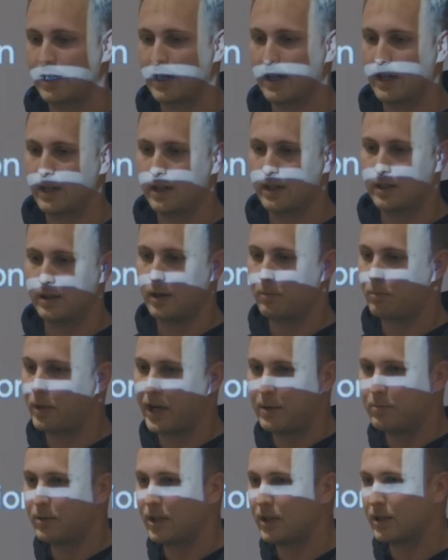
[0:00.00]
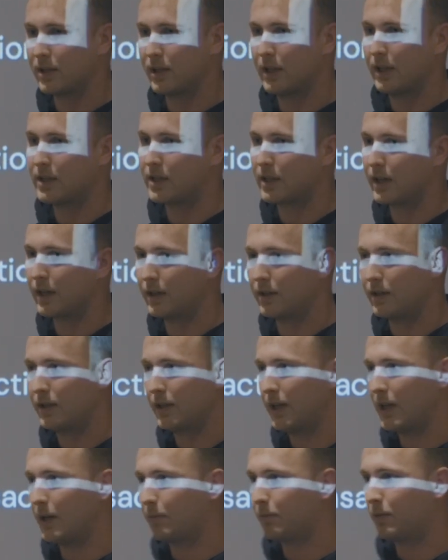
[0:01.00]
a payment inside
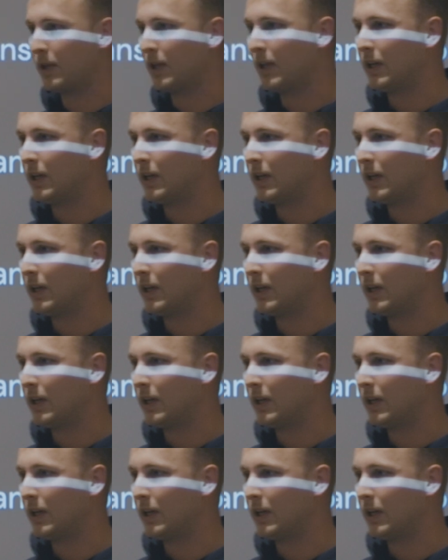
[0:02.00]
the app,